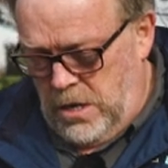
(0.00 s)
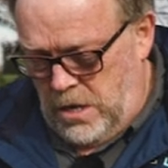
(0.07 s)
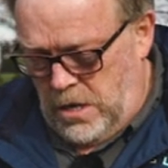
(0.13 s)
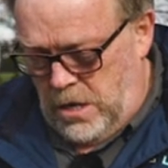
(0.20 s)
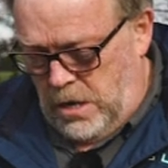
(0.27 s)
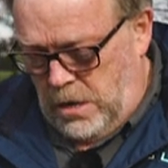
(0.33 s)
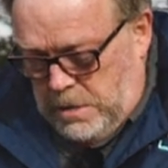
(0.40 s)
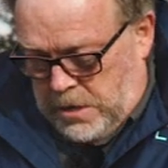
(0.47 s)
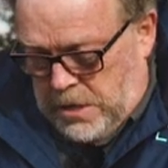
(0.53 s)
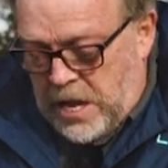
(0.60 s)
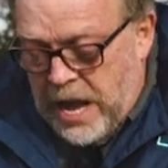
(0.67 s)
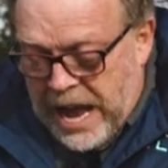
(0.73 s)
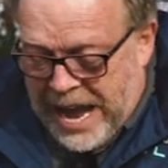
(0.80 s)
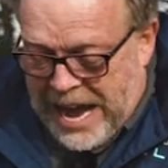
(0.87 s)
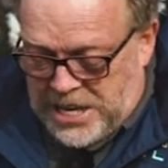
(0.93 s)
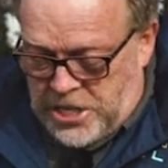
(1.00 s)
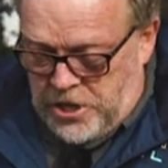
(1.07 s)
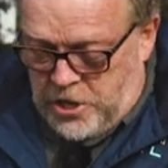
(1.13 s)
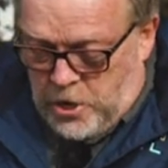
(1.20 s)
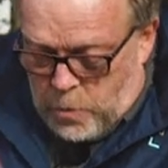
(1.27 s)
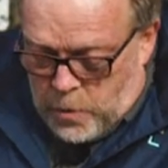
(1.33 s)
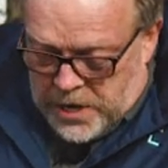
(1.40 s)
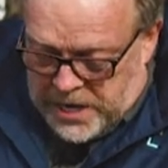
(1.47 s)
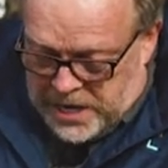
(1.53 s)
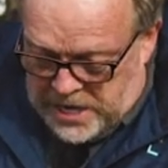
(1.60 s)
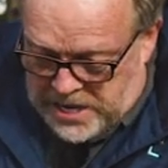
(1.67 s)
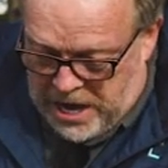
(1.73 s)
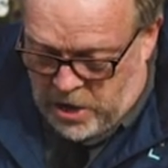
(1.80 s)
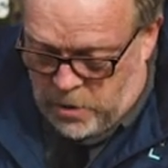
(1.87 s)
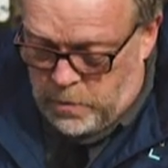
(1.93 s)
attached and you want to get
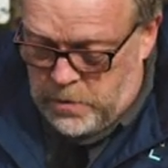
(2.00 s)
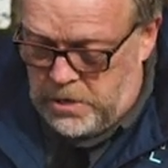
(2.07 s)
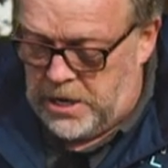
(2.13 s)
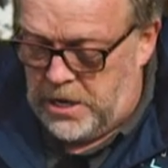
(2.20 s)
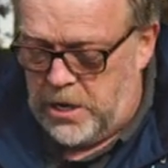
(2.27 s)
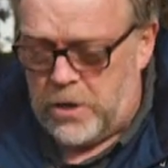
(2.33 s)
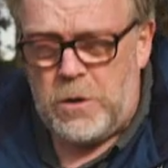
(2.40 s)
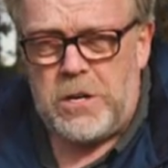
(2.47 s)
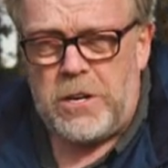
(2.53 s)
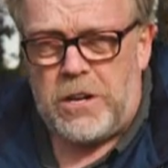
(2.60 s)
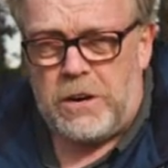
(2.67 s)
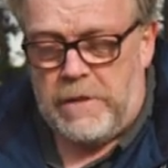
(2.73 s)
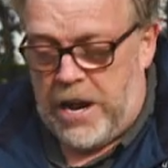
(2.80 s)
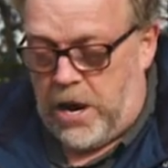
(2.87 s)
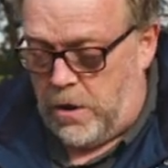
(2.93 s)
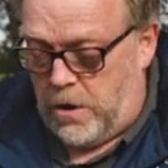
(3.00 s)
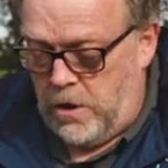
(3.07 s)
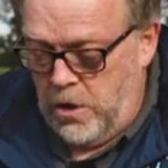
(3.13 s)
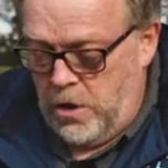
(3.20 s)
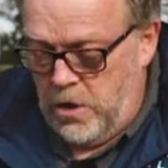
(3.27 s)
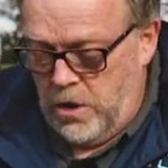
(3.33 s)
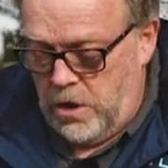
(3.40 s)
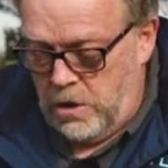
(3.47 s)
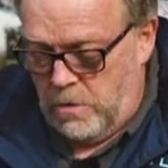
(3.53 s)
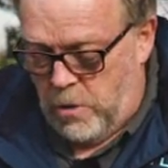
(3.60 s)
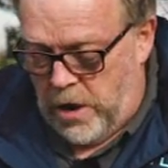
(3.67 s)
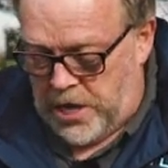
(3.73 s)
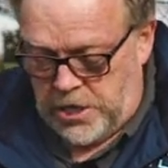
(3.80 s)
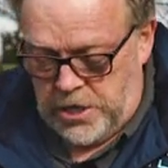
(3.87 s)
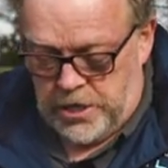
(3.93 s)
down really low to the ground,
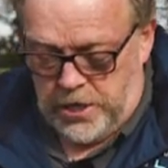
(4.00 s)
watch